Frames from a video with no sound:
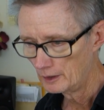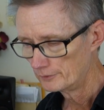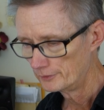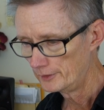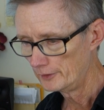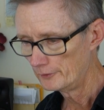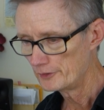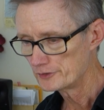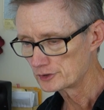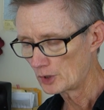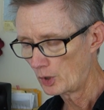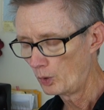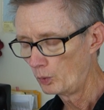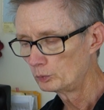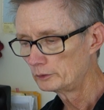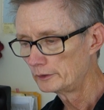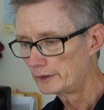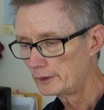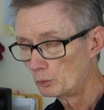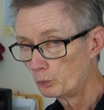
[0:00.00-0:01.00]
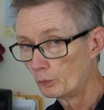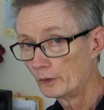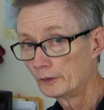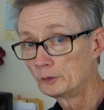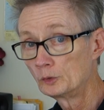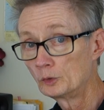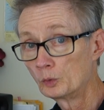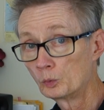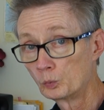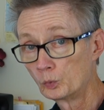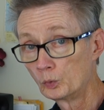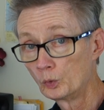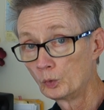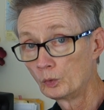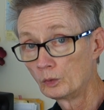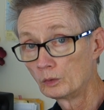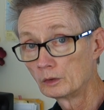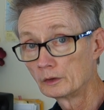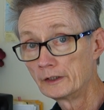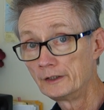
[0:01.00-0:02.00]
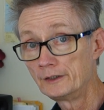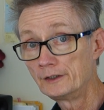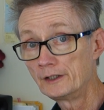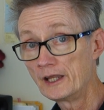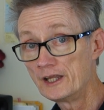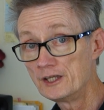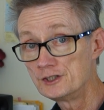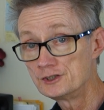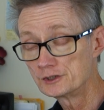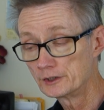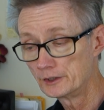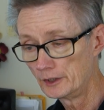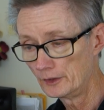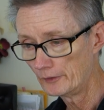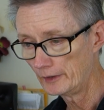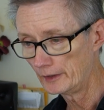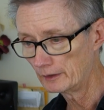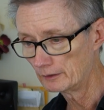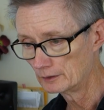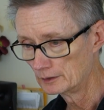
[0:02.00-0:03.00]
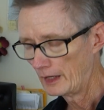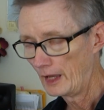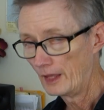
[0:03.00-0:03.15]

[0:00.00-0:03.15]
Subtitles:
there is only one rule in engineering,